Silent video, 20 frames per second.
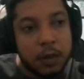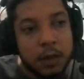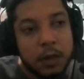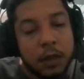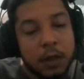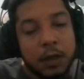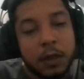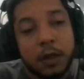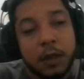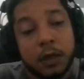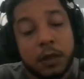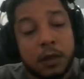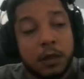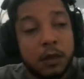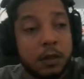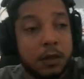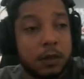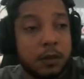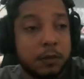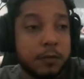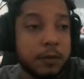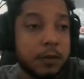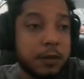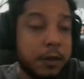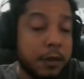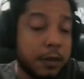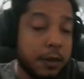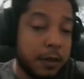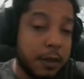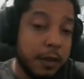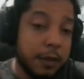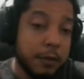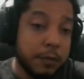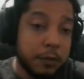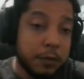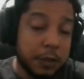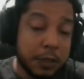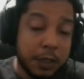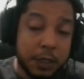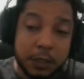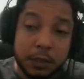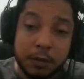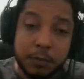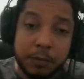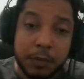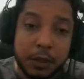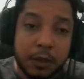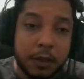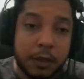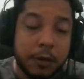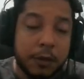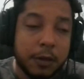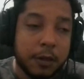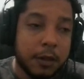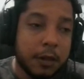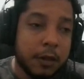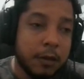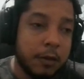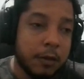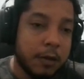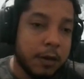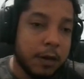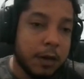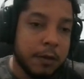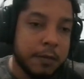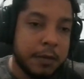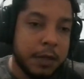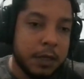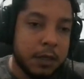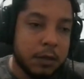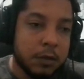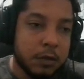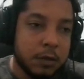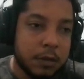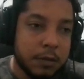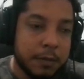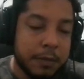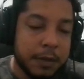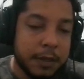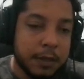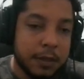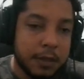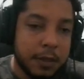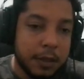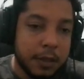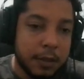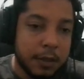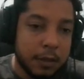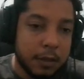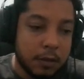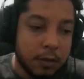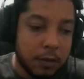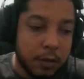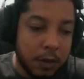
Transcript: Here you have an IPT chat running locally on your PC